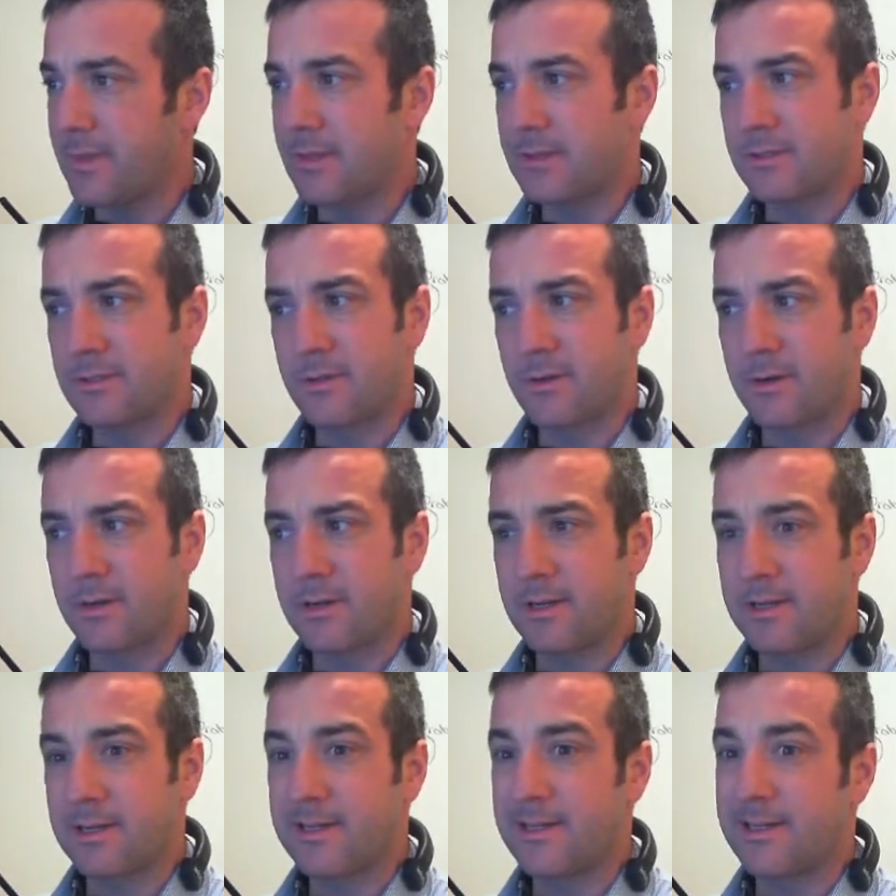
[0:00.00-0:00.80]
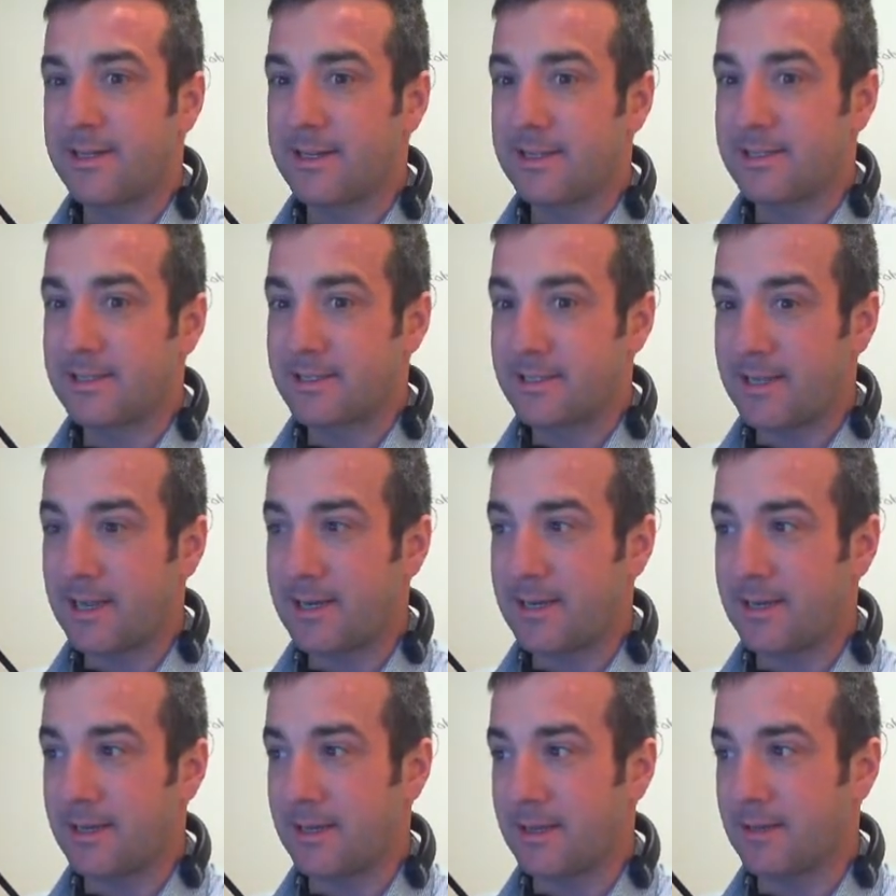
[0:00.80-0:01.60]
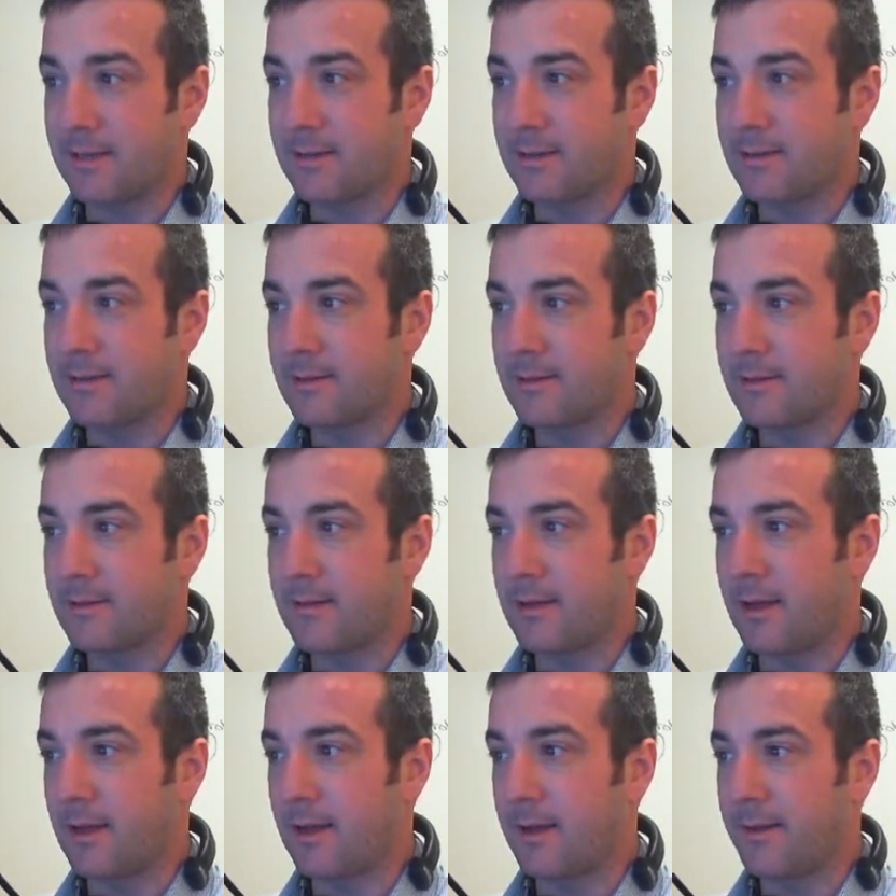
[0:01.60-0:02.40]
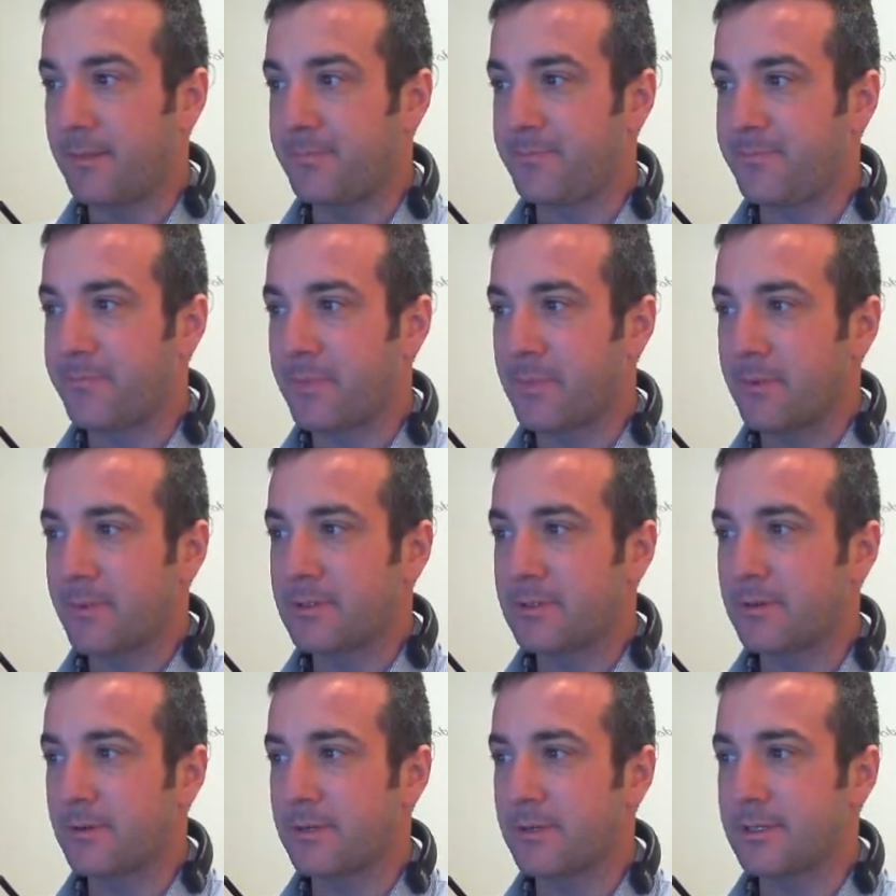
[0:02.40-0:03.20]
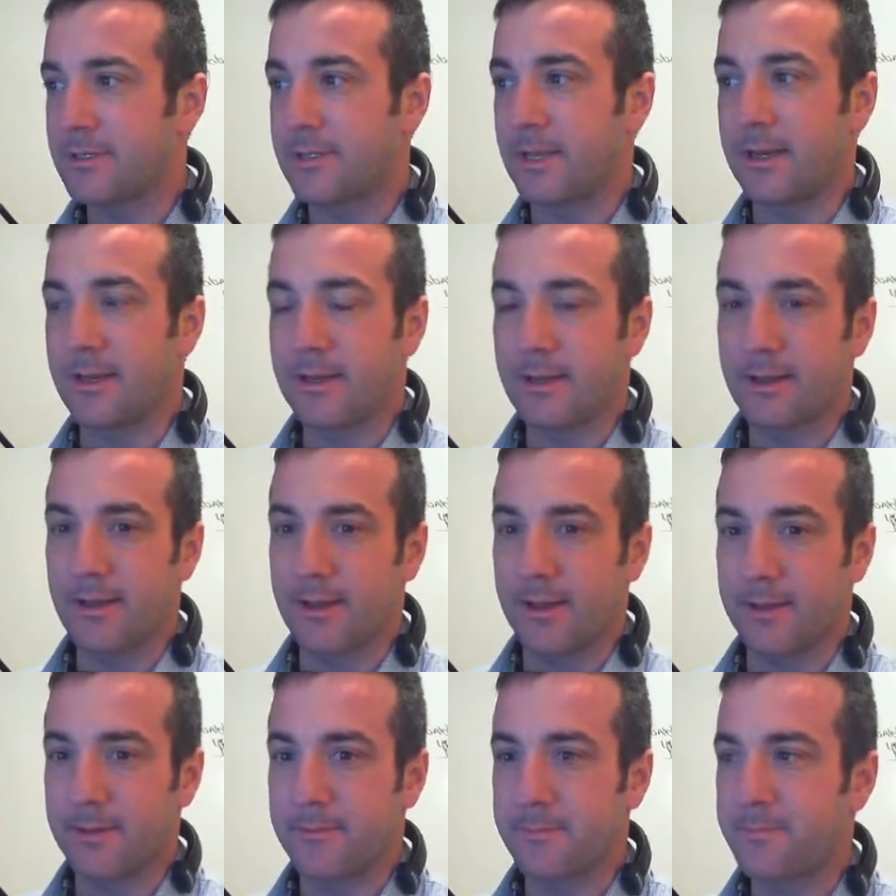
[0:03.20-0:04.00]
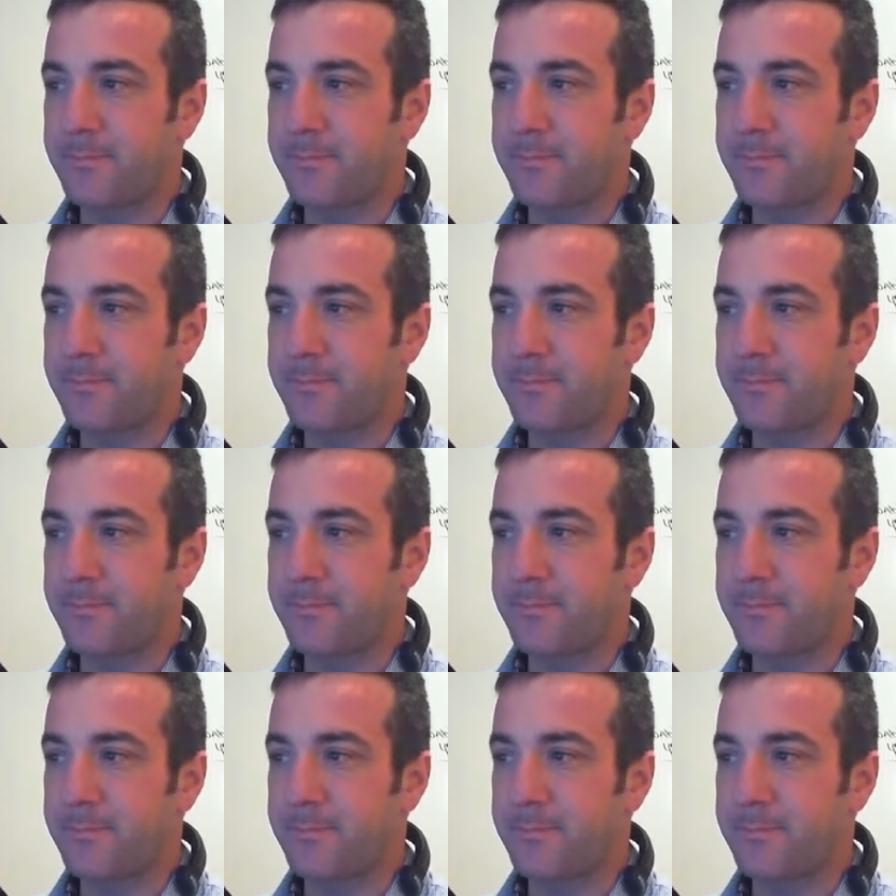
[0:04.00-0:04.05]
Sort ascending, I'm going to sort descending again.